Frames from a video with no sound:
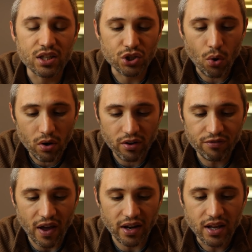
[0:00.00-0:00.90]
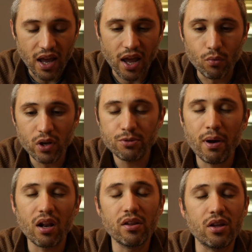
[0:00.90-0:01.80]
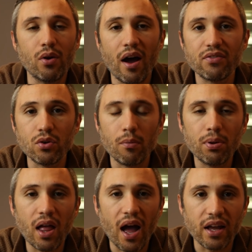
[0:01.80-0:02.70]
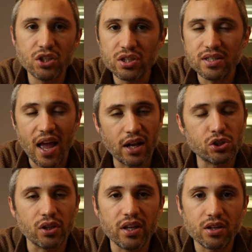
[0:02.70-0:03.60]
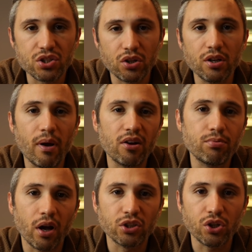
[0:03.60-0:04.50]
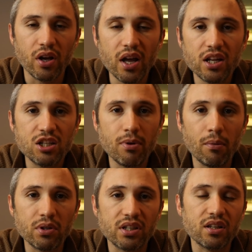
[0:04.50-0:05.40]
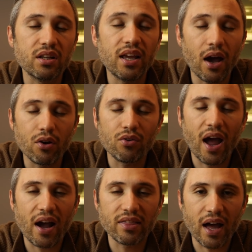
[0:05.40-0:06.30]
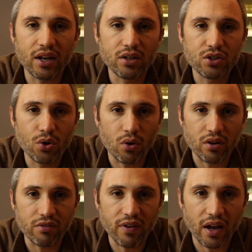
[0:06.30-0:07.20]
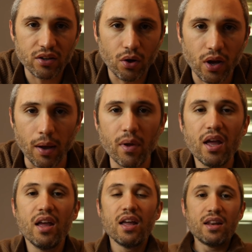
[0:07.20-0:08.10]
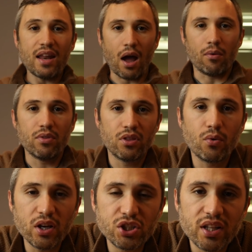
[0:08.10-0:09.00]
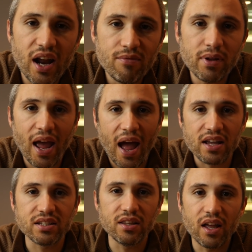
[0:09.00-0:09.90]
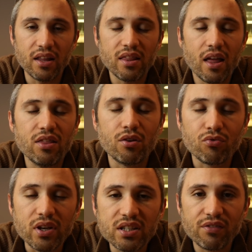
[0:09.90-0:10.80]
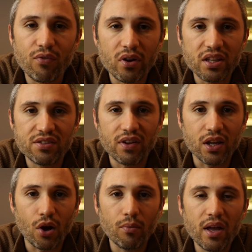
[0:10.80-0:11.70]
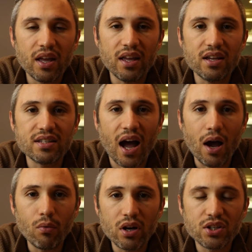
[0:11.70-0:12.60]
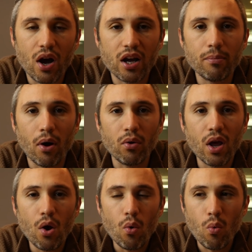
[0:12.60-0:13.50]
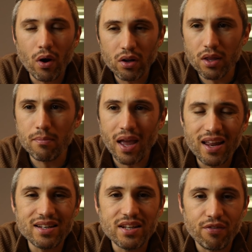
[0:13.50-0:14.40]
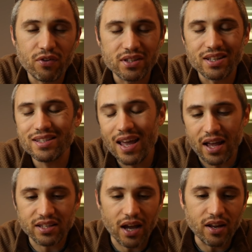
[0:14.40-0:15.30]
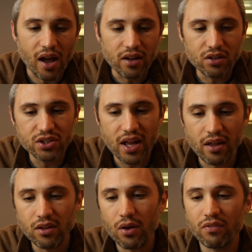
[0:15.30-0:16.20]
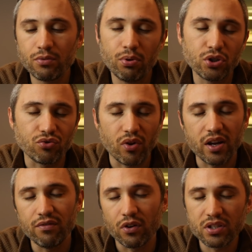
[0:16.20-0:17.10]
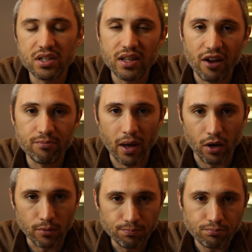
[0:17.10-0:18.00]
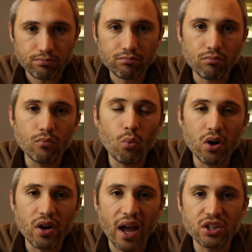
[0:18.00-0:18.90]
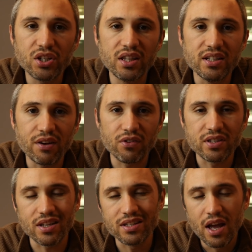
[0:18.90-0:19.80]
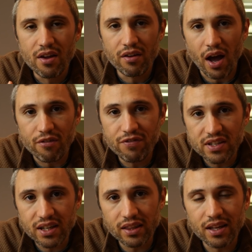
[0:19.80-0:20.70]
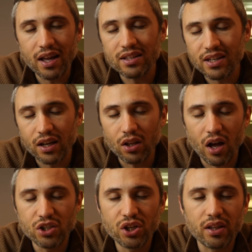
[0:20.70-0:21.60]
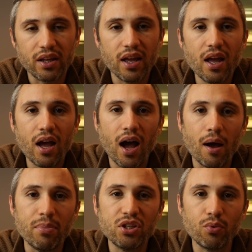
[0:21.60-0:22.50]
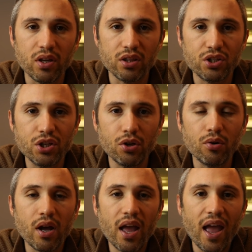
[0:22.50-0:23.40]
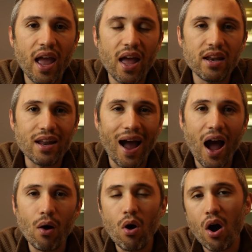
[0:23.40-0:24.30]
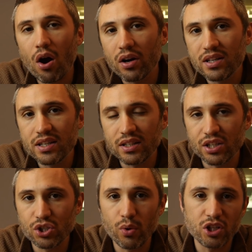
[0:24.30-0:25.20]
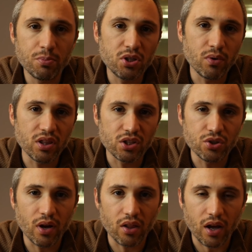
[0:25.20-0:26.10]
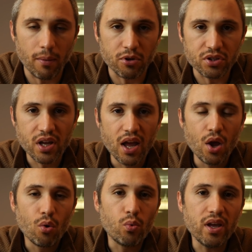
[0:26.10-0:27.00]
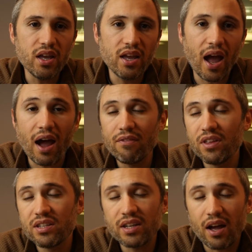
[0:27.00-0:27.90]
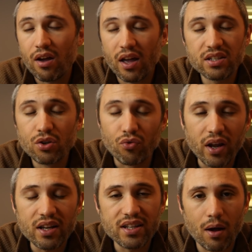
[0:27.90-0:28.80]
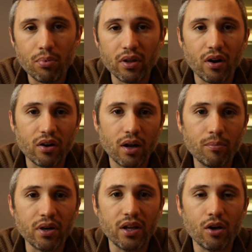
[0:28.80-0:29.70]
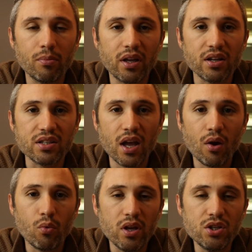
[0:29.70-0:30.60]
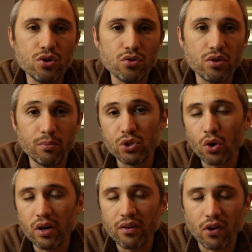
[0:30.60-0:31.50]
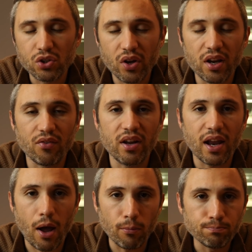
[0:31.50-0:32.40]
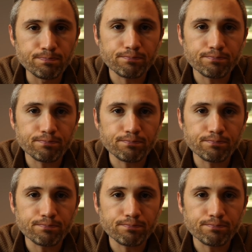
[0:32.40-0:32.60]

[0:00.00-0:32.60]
the torque effect in which pedal that you have to apply, just naturally a certain amount of pressure to be able to counteract that torque effect. Okay. Now, the question that I've been asked, and the reason for this video, is I want to talk about what are the main differences. Yes, I understand that you have to push right versus left pedal, but what are actually the differences physically and psychologically between the two, and how hard is it to switch between the two helicopters? We have this as a great example in our company here, because we do the majority of our training right now